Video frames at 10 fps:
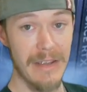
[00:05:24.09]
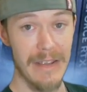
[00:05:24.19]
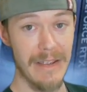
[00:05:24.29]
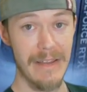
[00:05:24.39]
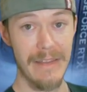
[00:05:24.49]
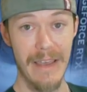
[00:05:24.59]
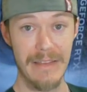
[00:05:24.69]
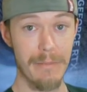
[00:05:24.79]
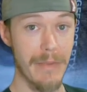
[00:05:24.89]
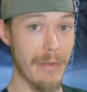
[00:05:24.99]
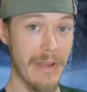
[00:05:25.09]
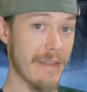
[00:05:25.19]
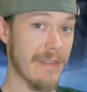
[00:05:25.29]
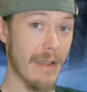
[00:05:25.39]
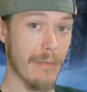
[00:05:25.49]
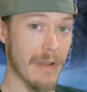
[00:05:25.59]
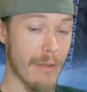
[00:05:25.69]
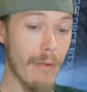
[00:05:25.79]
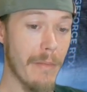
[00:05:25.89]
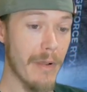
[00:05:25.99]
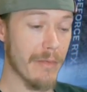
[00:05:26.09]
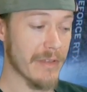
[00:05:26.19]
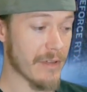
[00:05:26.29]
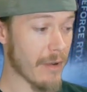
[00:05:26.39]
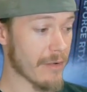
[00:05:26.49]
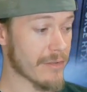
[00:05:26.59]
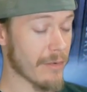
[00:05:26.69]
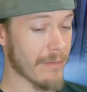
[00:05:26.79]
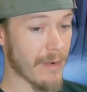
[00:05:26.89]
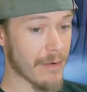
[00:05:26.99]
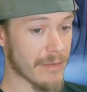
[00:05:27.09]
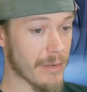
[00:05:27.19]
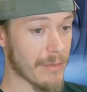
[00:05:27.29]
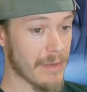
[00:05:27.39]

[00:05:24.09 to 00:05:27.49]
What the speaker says: and that's about it that we know about this card so far. So